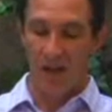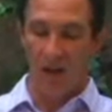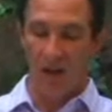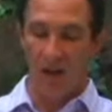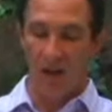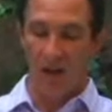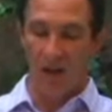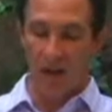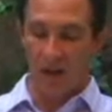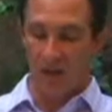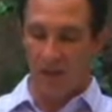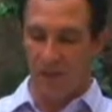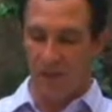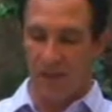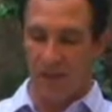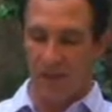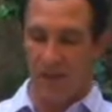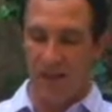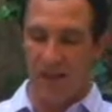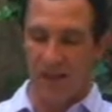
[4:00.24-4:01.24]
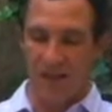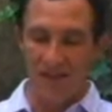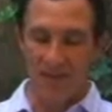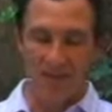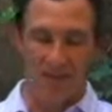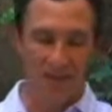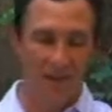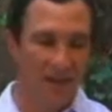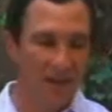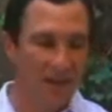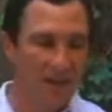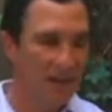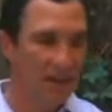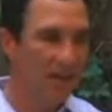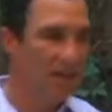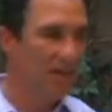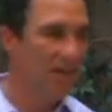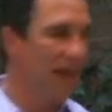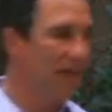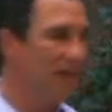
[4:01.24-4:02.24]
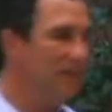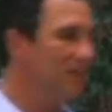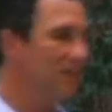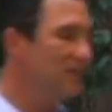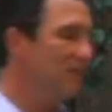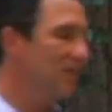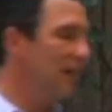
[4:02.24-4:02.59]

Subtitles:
Another reason is that